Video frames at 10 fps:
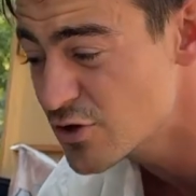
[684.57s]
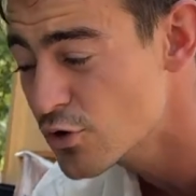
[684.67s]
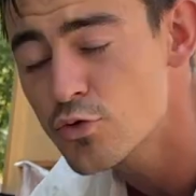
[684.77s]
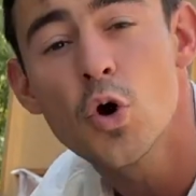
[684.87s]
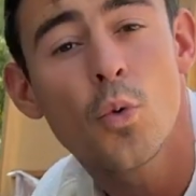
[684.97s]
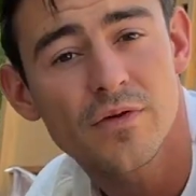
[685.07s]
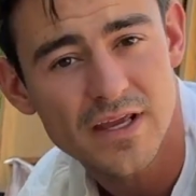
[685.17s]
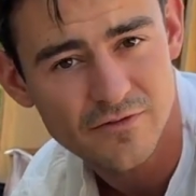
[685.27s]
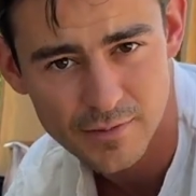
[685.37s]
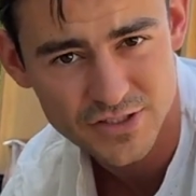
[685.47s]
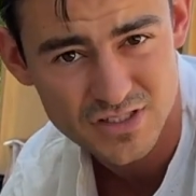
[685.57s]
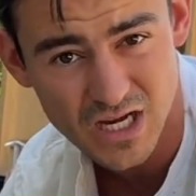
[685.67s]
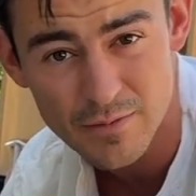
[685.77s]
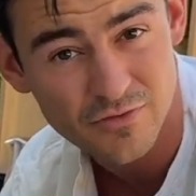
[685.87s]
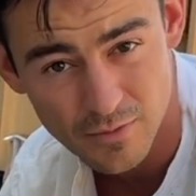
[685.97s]
don't know where the information is
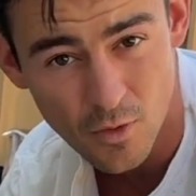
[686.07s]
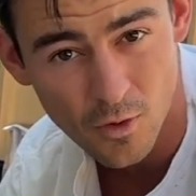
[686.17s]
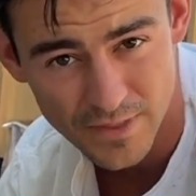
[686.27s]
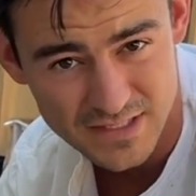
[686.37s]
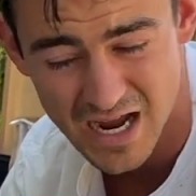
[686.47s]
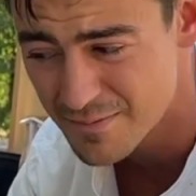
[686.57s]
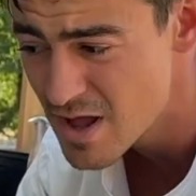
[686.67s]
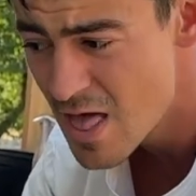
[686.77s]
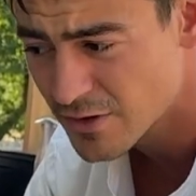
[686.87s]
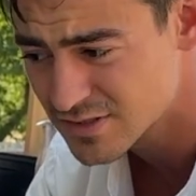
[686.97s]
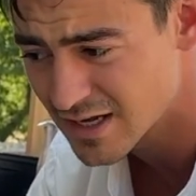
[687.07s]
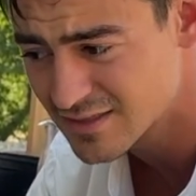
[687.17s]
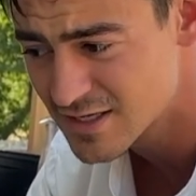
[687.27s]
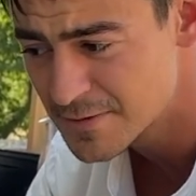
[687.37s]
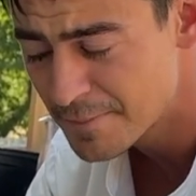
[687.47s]
coming from all the time. There's not
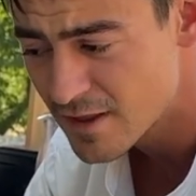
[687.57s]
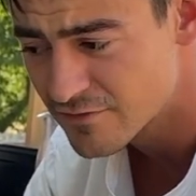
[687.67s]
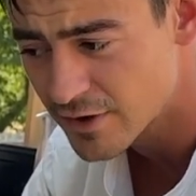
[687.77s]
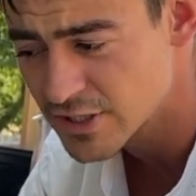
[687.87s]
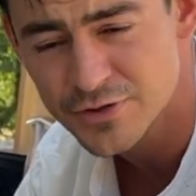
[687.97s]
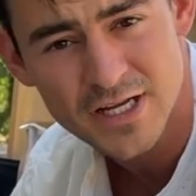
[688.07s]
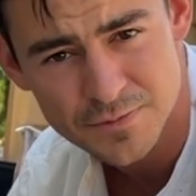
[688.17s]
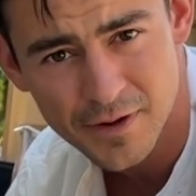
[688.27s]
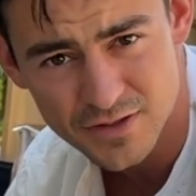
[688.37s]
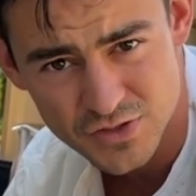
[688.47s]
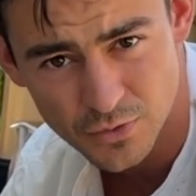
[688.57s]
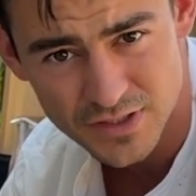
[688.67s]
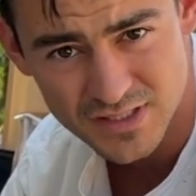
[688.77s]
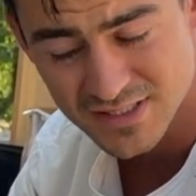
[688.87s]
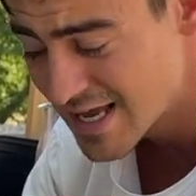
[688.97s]
these very transparent
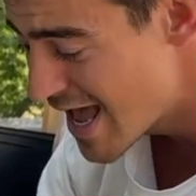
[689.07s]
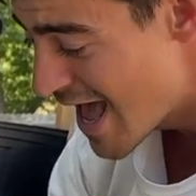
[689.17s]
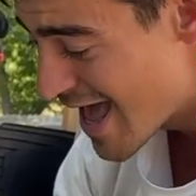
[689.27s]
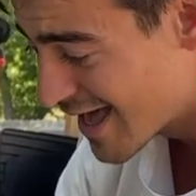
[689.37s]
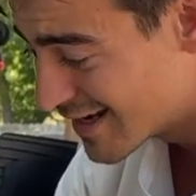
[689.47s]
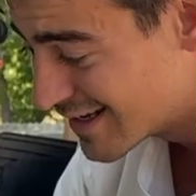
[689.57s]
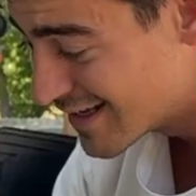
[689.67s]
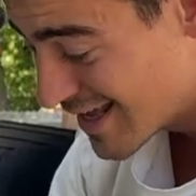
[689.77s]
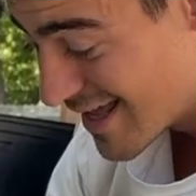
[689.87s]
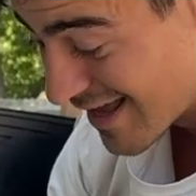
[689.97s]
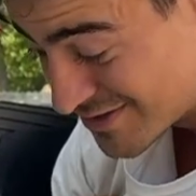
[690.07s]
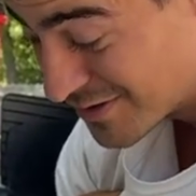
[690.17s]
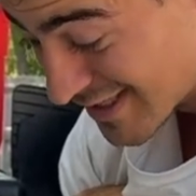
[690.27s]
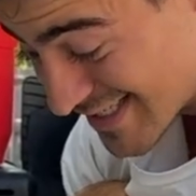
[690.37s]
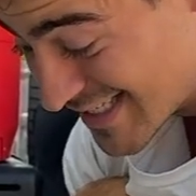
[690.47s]
sources. And as you
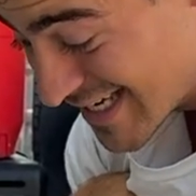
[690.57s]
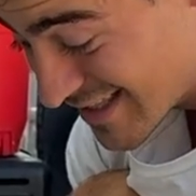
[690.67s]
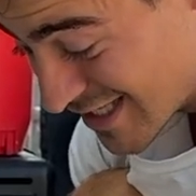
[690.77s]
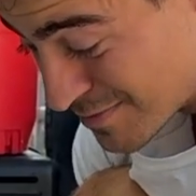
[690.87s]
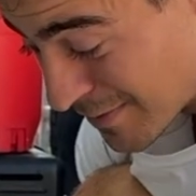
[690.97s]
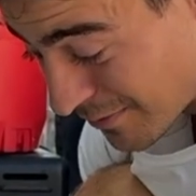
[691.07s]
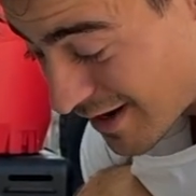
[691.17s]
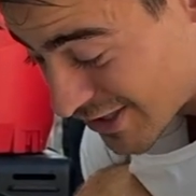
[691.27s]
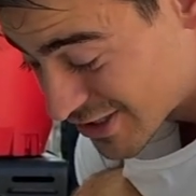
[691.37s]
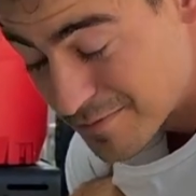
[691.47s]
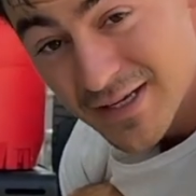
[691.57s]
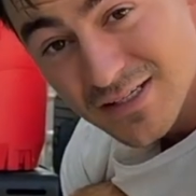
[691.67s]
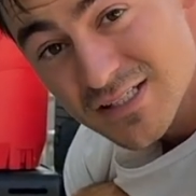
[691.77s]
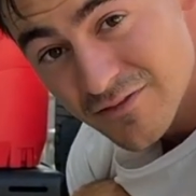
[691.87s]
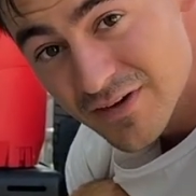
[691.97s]
can see, these people are actually being
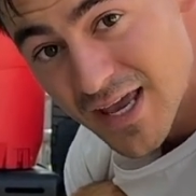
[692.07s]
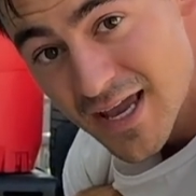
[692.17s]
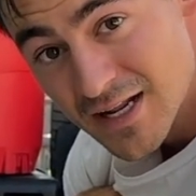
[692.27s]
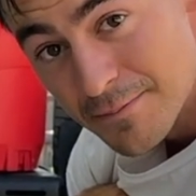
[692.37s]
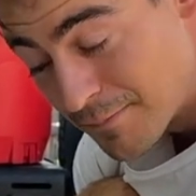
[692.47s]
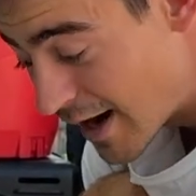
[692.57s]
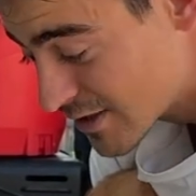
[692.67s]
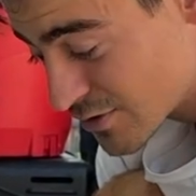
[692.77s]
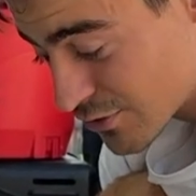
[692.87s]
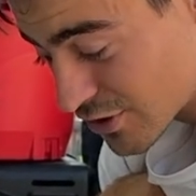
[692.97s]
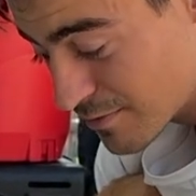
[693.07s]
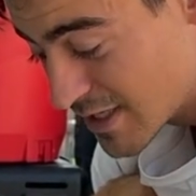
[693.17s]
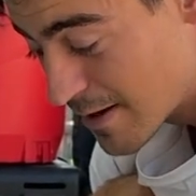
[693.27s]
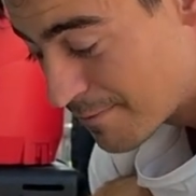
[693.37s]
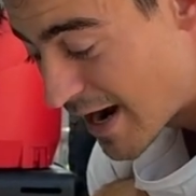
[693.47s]
suffocated by social
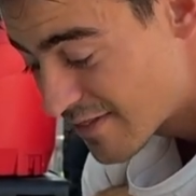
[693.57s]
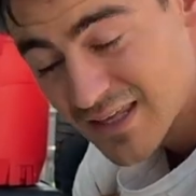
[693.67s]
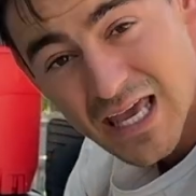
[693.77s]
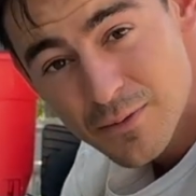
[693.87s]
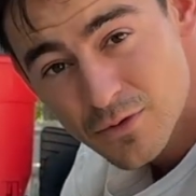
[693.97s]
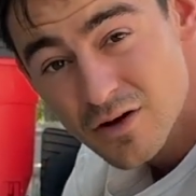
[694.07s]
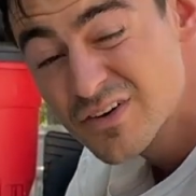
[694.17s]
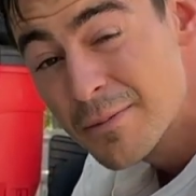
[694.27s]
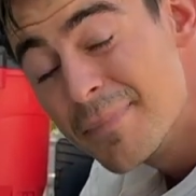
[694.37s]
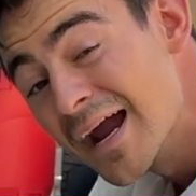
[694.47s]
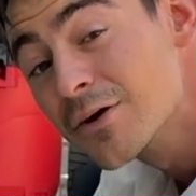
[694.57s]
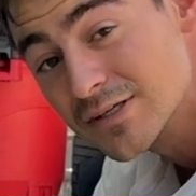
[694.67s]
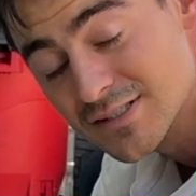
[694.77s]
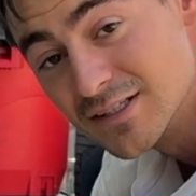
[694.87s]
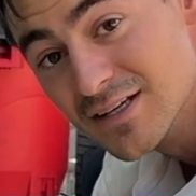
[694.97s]
media, by the cable of
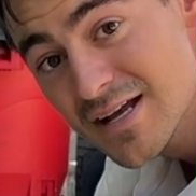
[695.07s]
comparison.